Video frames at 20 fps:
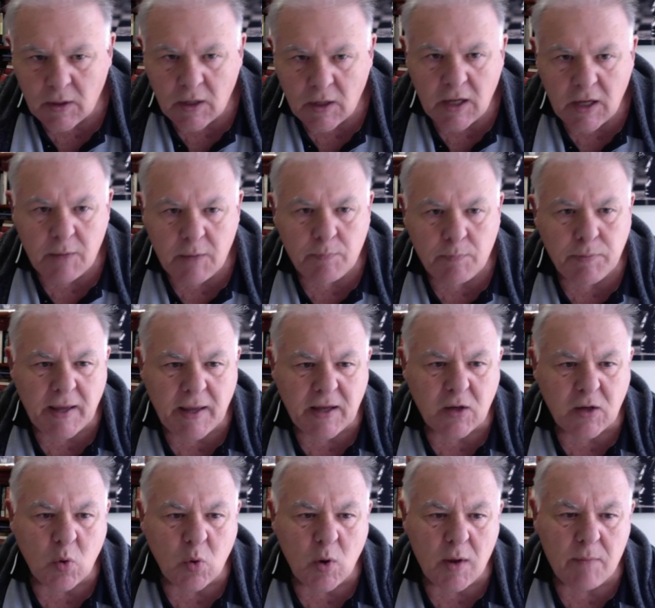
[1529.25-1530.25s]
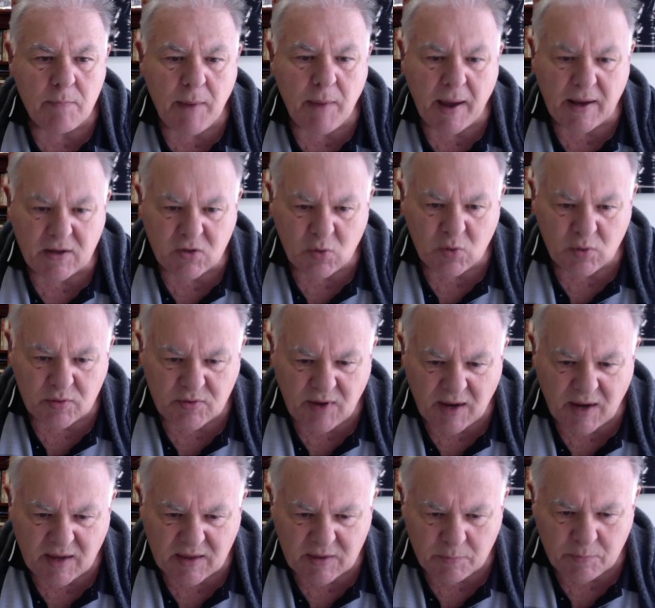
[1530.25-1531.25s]
He played queen back to
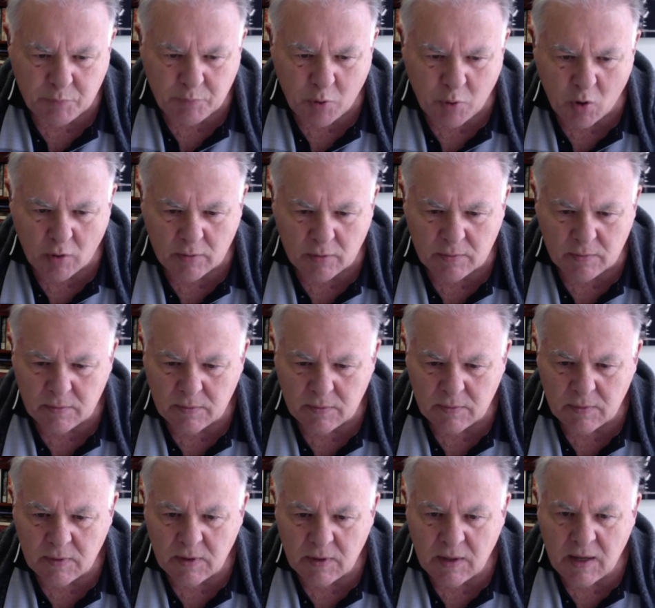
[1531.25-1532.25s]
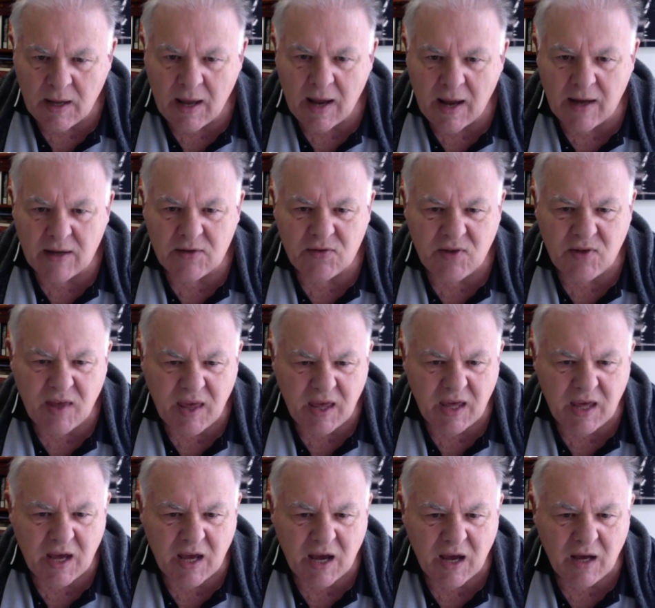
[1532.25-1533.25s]
attack the pawn, and it's
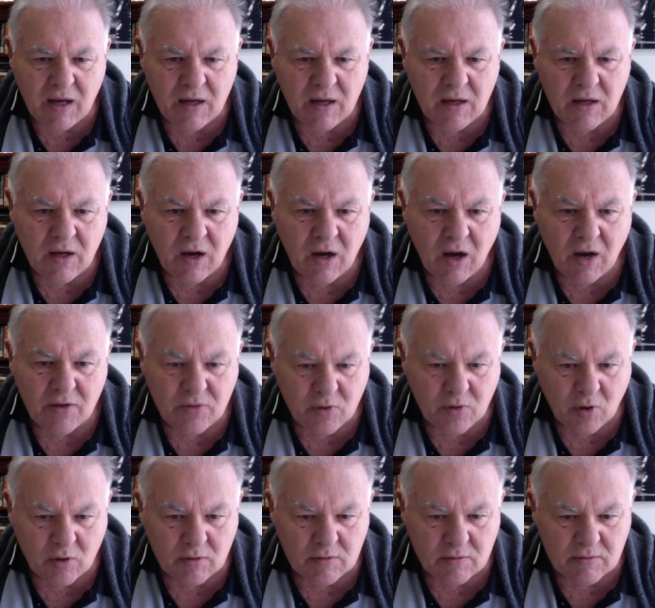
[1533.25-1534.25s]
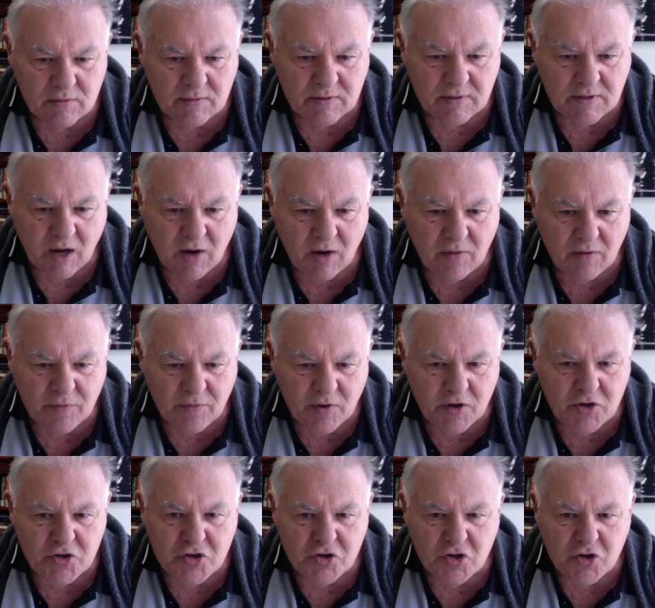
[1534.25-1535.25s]
here. I thought, go for
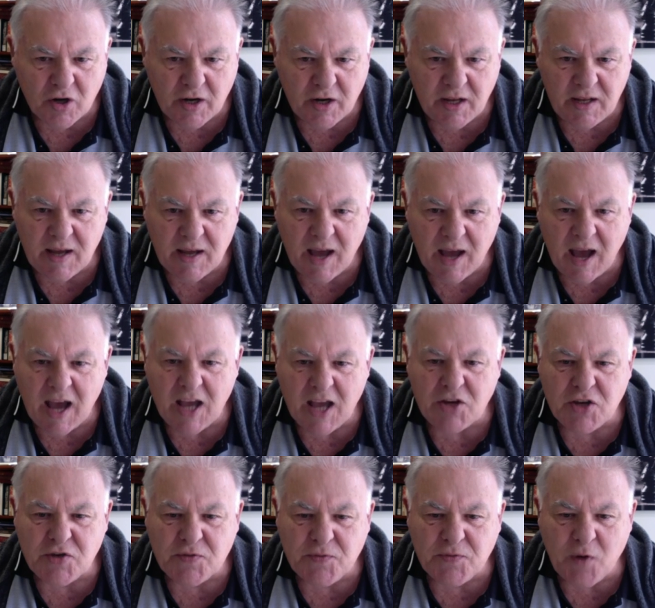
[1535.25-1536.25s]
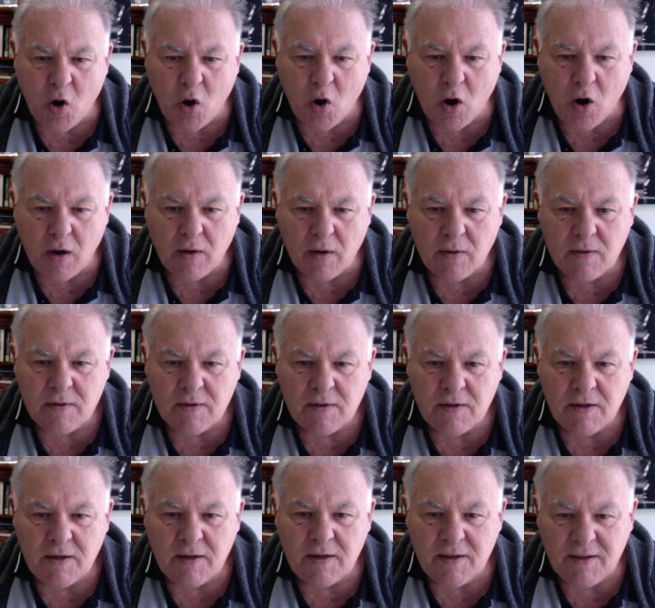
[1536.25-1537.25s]
it, Johnny. H4.
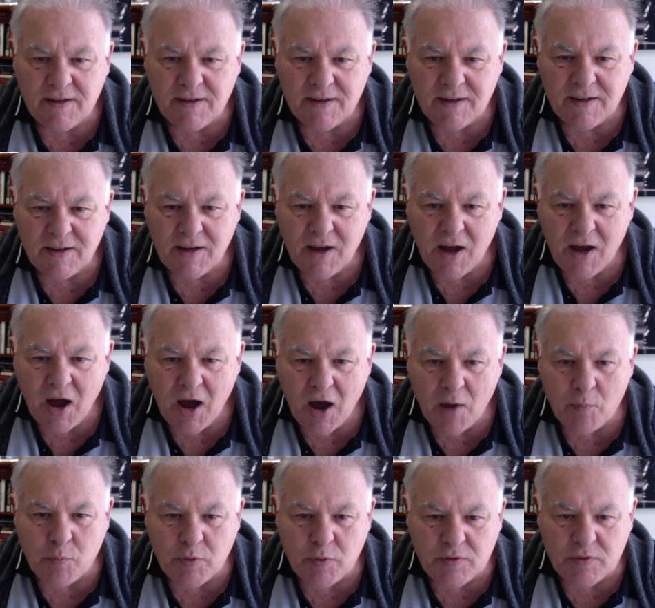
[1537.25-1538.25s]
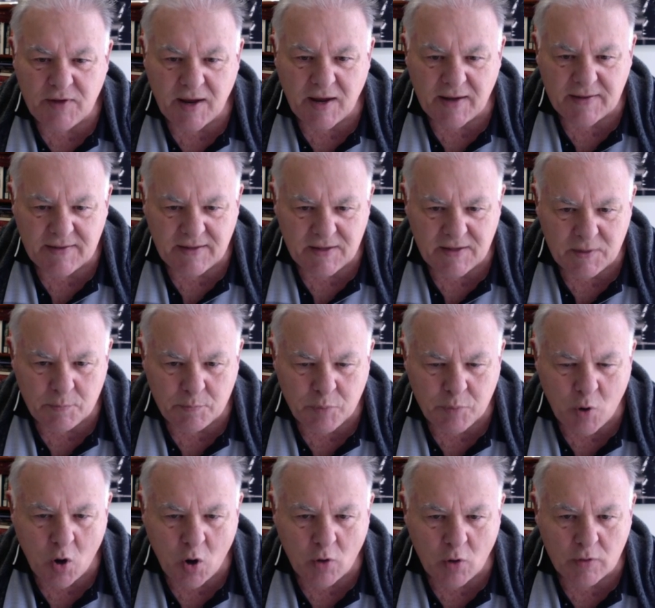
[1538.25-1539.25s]
I'm protecting the
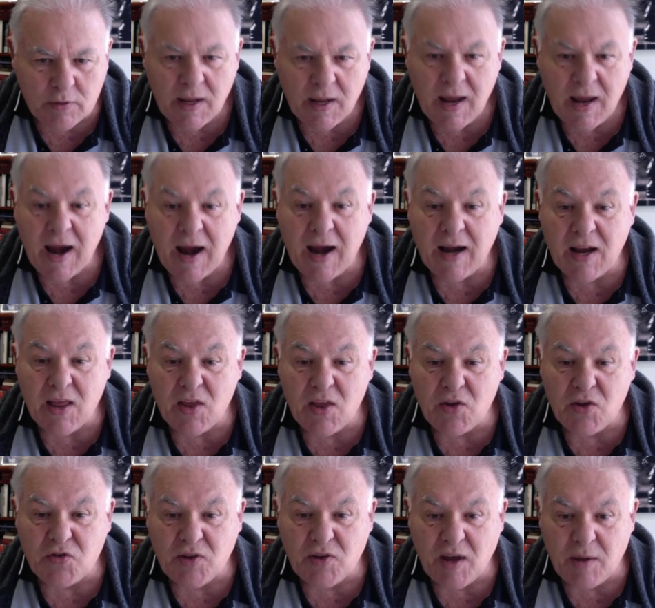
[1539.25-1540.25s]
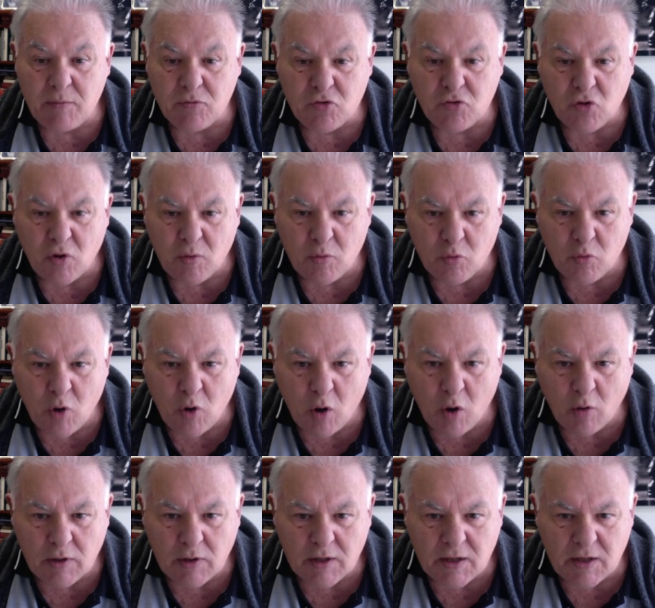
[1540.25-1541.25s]
pawn and at the same time
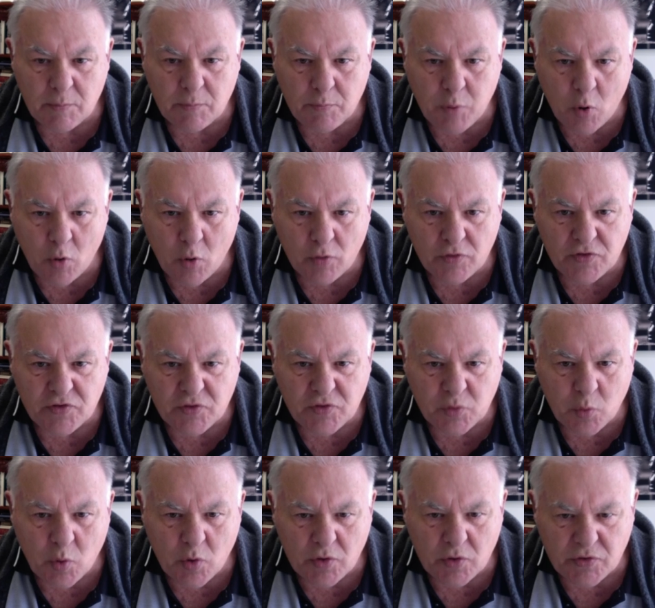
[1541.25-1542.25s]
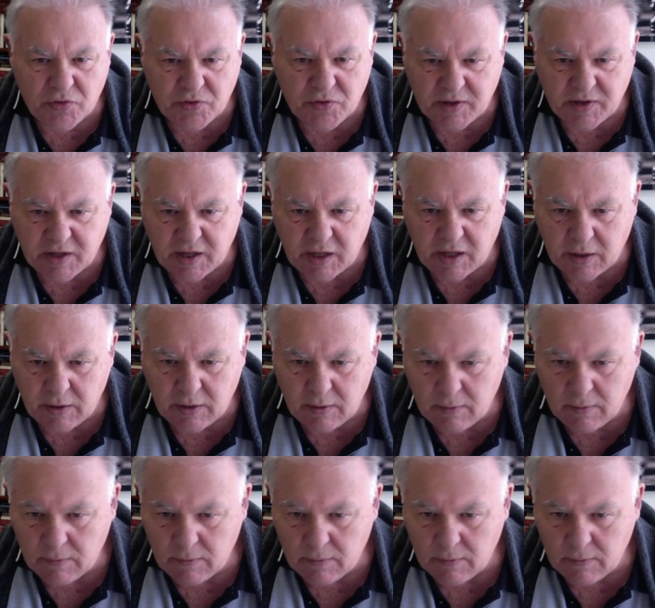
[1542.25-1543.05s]
rolling the pawns towards the king.